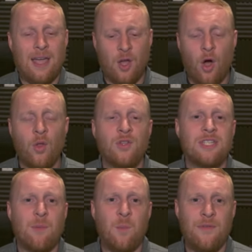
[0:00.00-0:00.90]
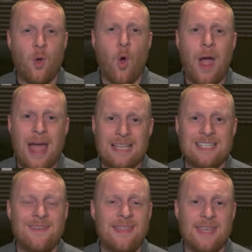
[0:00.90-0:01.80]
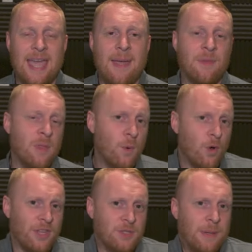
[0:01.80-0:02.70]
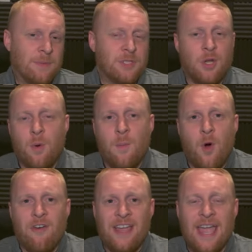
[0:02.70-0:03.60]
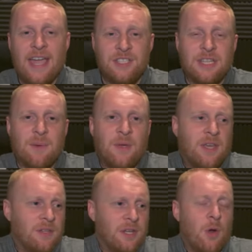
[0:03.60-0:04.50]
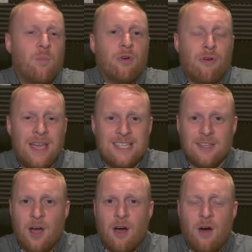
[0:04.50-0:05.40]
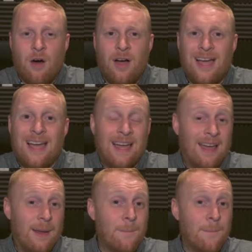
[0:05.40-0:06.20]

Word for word: content we've got active in the game, then the more things people to do, we're more engaged, and then we can, you know, progress our uh,